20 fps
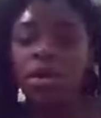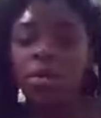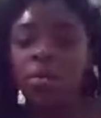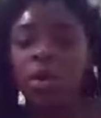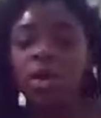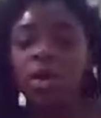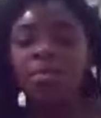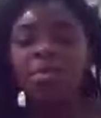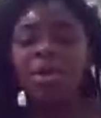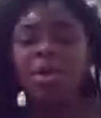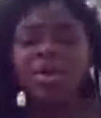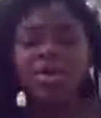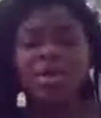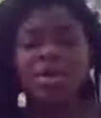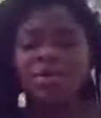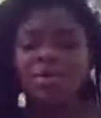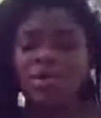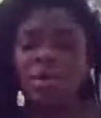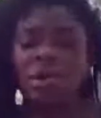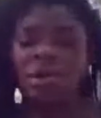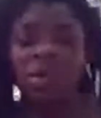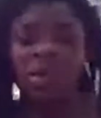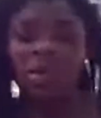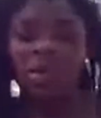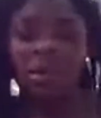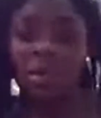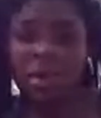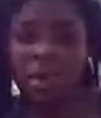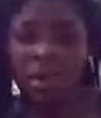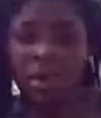right? But it, it wasn't
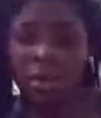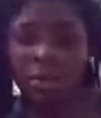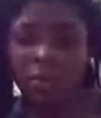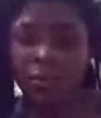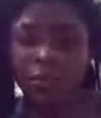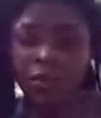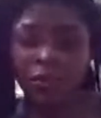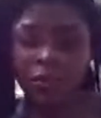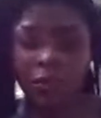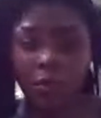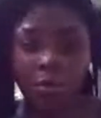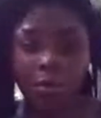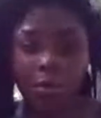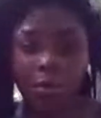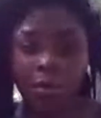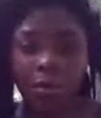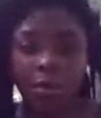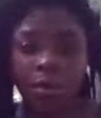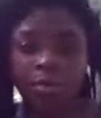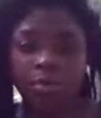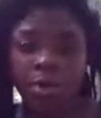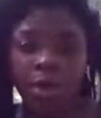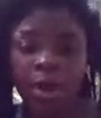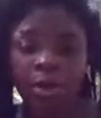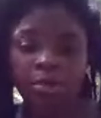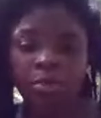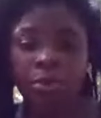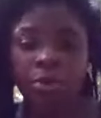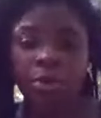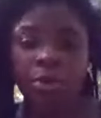nothing um, formal or brick
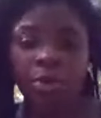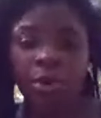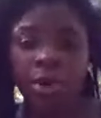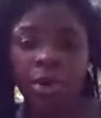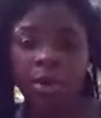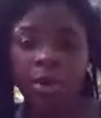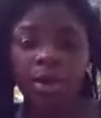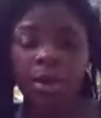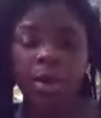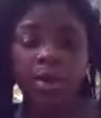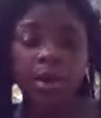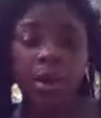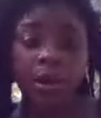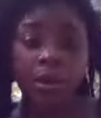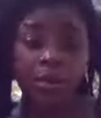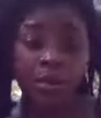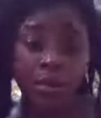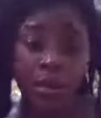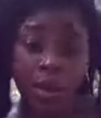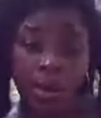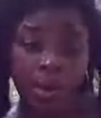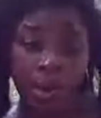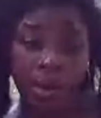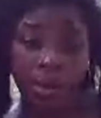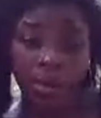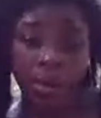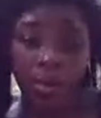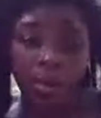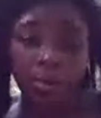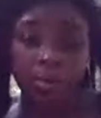and mortar or anything like that. It was at my
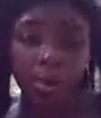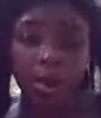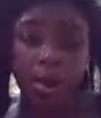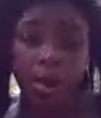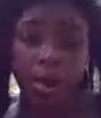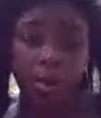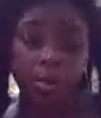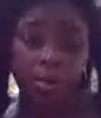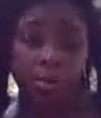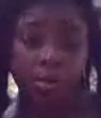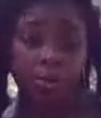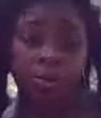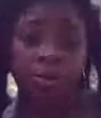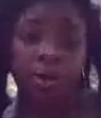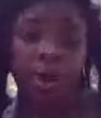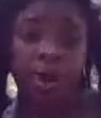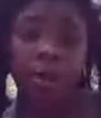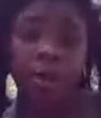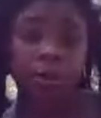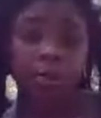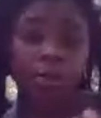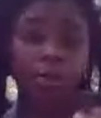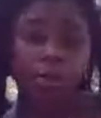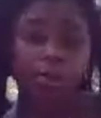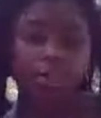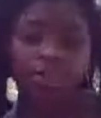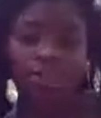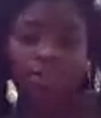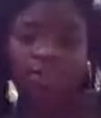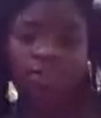home, but it was where I, you
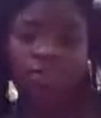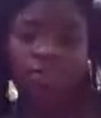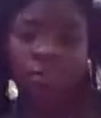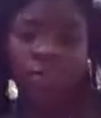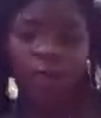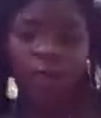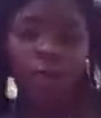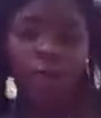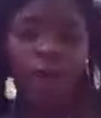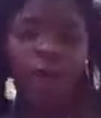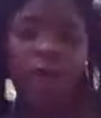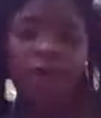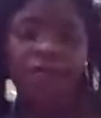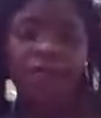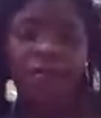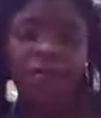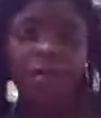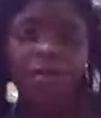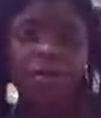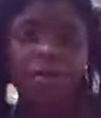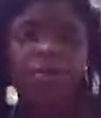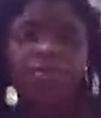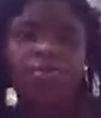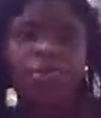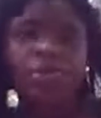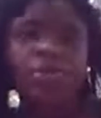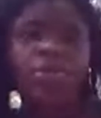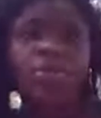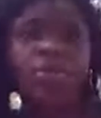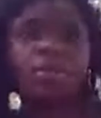know, Afrocentric
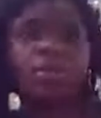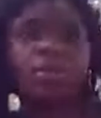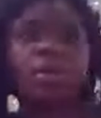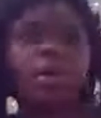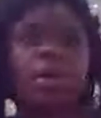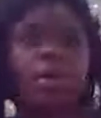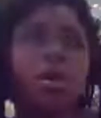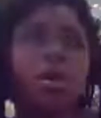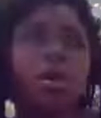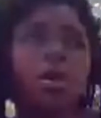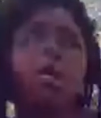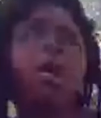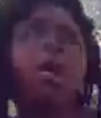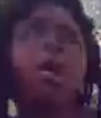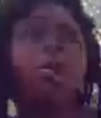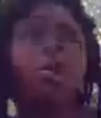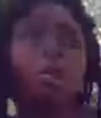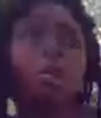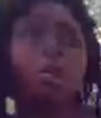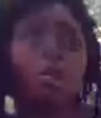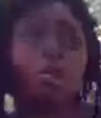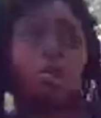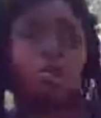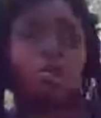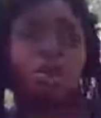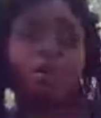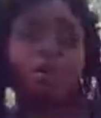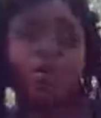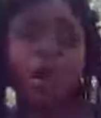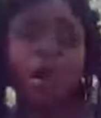books and everything, just
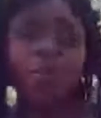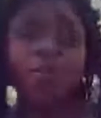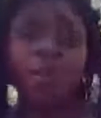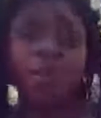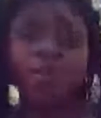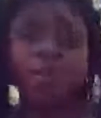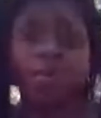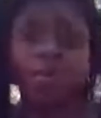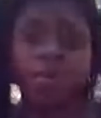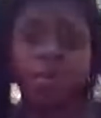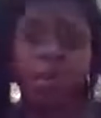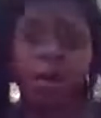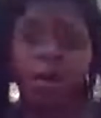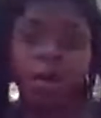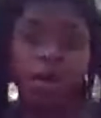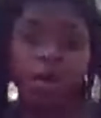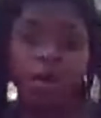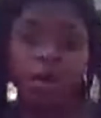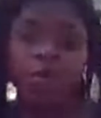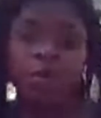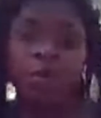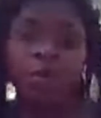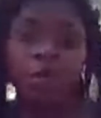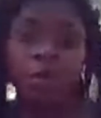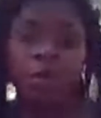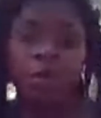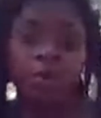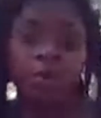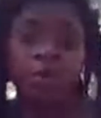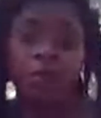stuff I've never seen. I always
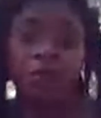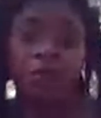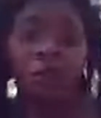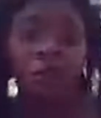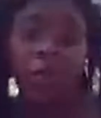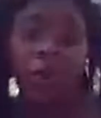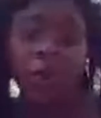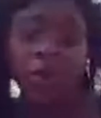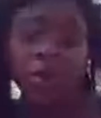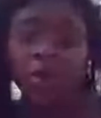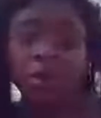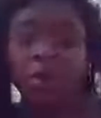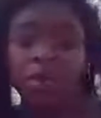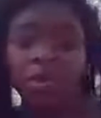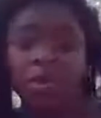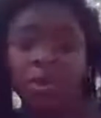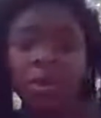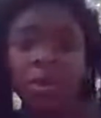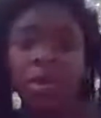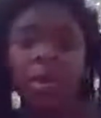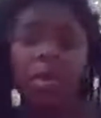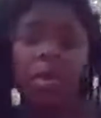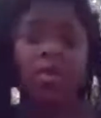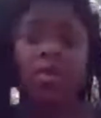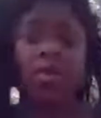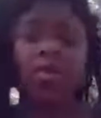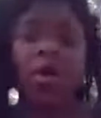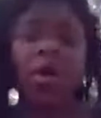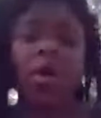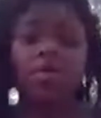wanted for my children,
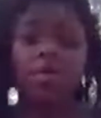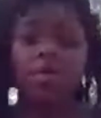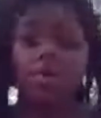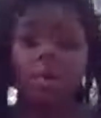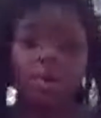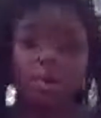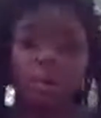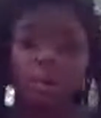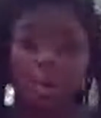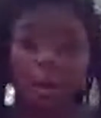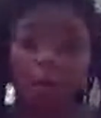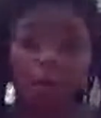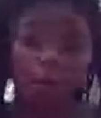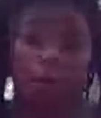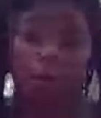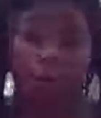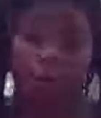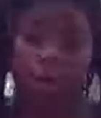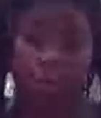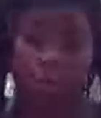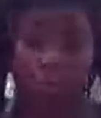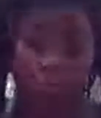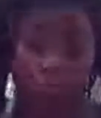and you know, obviously they were